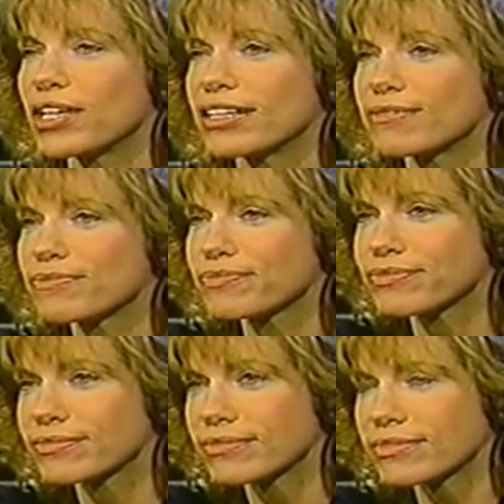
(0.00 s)
it was obviously
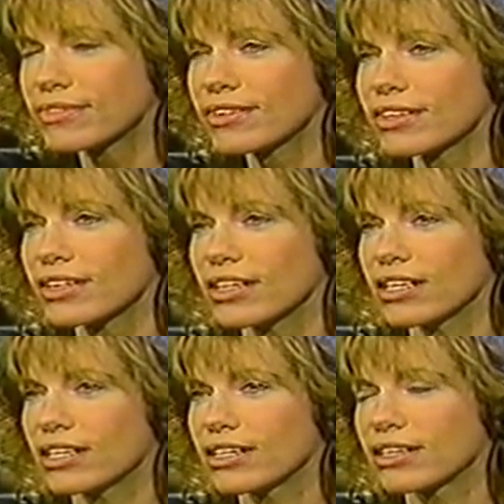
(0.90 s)
a rush of real,
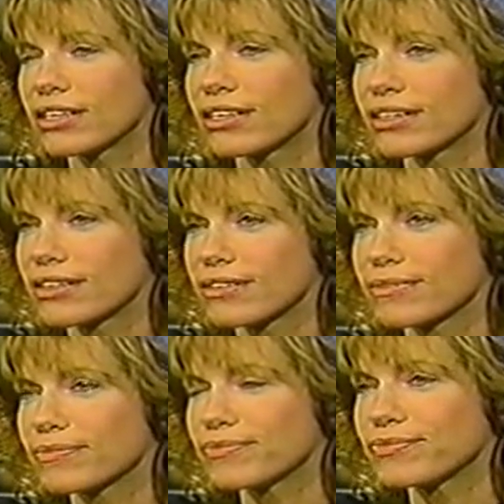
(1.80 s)
honest feelings.
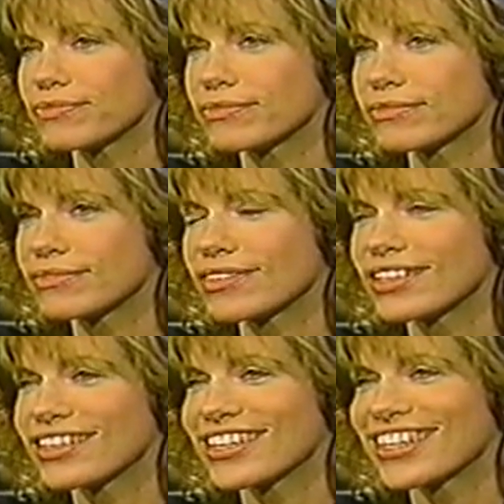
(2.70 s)

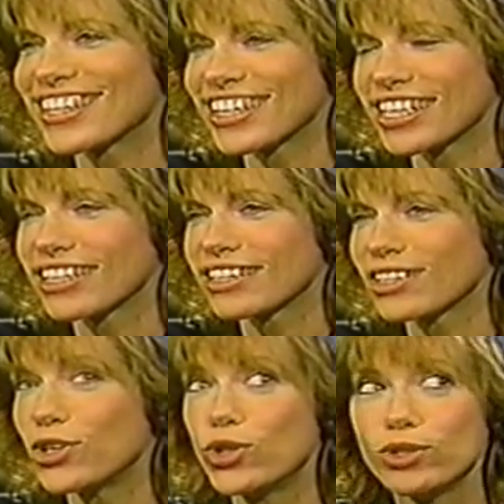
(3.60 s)
And you have
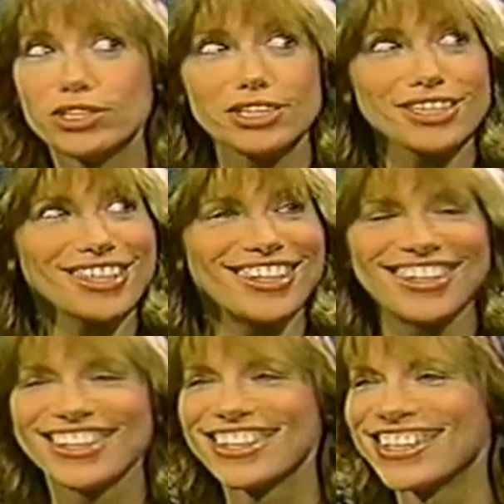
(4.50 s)
children now who
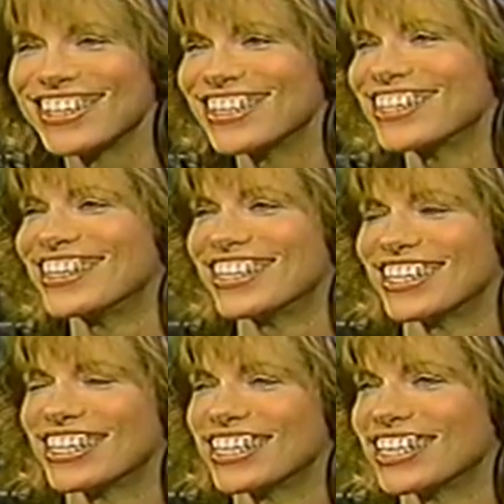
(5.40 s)
are,
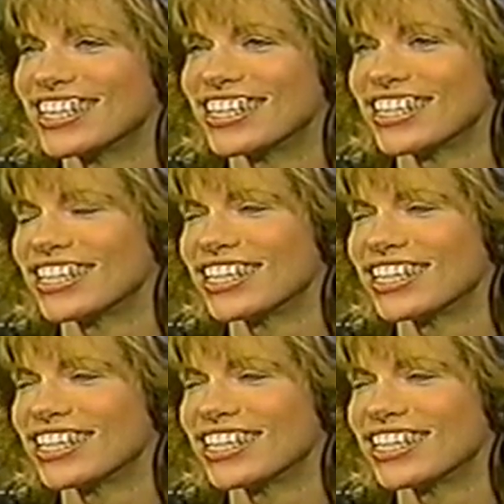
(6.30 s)
what, 14 and